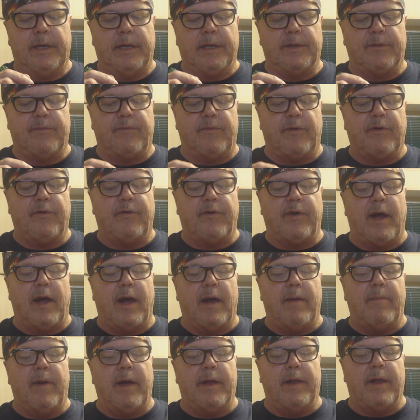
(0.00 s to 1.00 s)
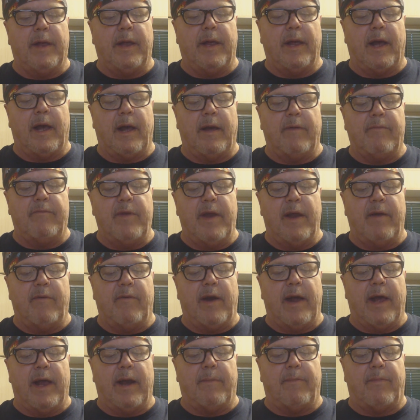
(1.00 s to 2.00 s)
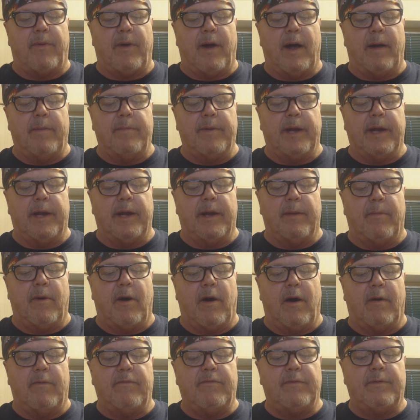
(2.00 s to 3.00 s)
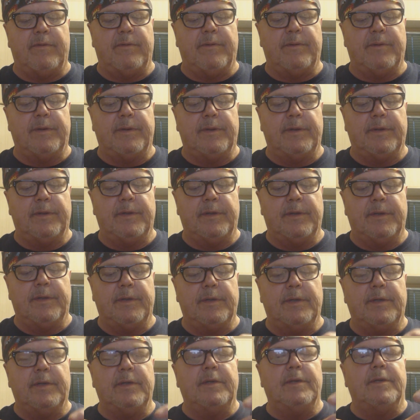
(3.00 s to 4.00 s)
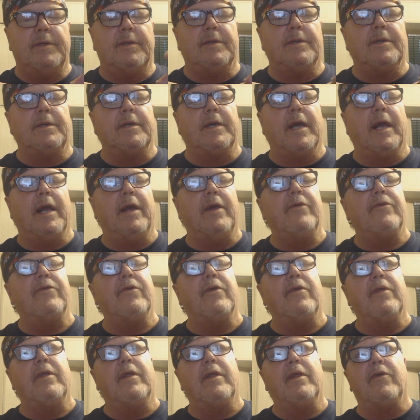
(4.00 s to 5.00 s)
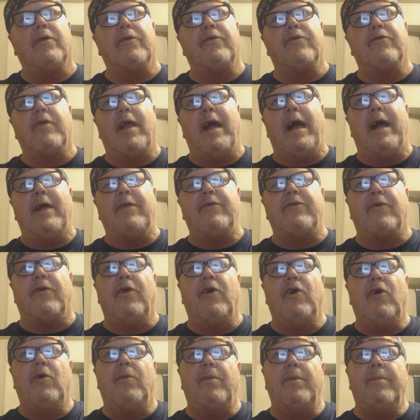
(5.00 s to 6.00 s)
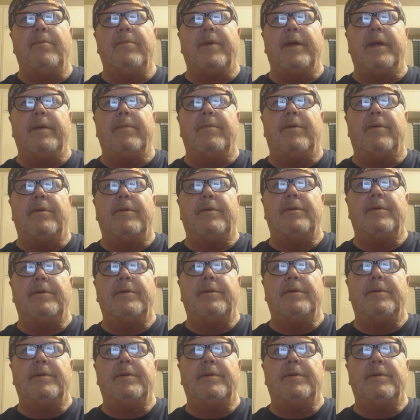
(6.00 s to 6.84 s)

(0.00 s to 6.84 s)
that's the first time I've never had a problem getting them off. Okay, so the little slats are open, people.